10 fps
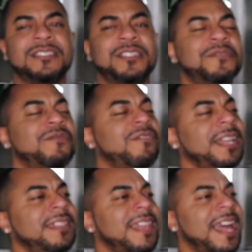
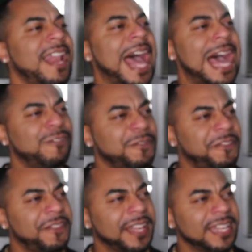Dorit, that
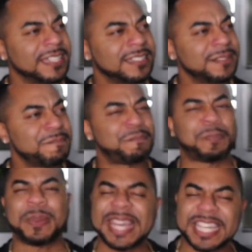outfit.
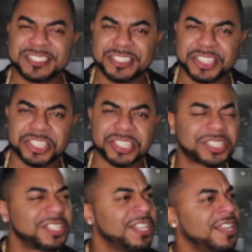
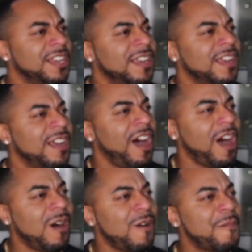Bitch!
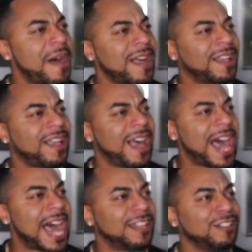Oh my
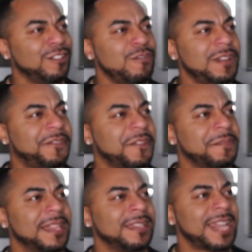god, Louis
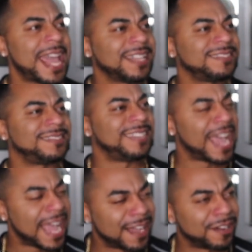from the neck
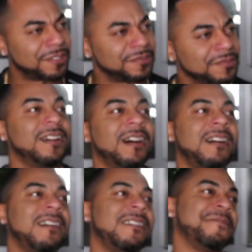down.
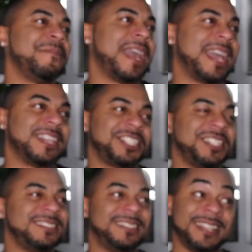Oh man,
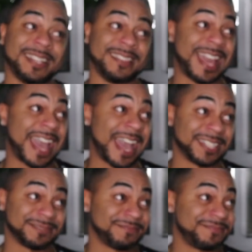she did
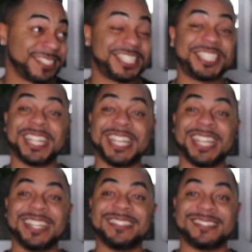that.
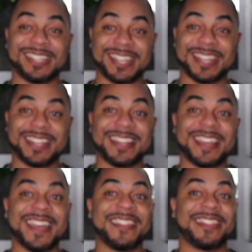She
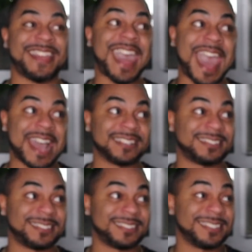did that.